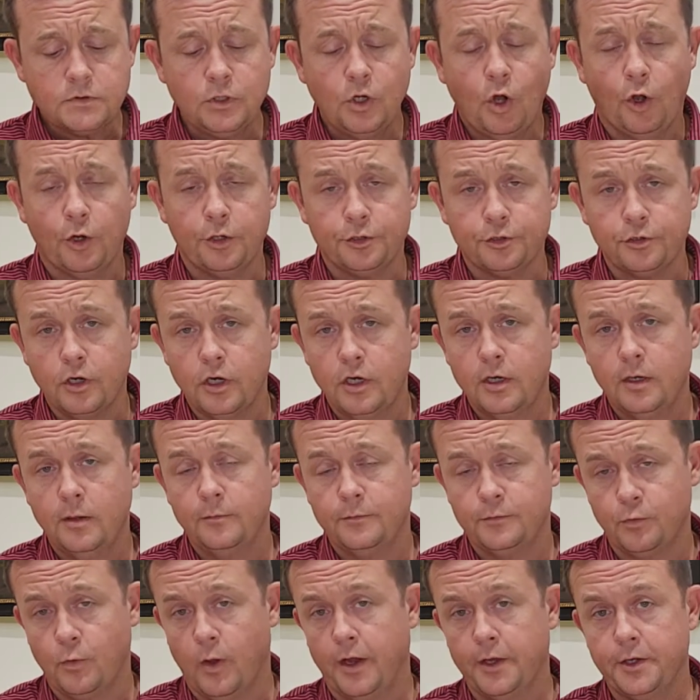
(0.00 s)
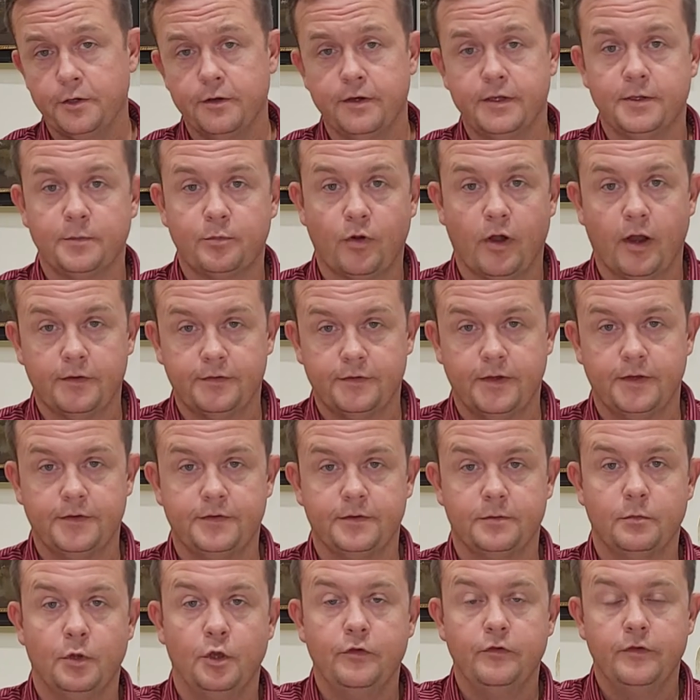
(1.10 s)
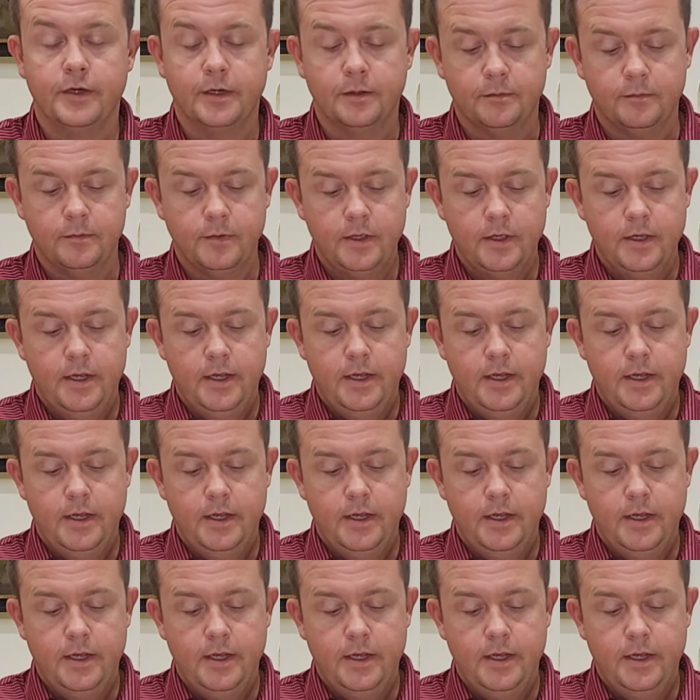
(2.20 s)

or drums while you're in the process of moving,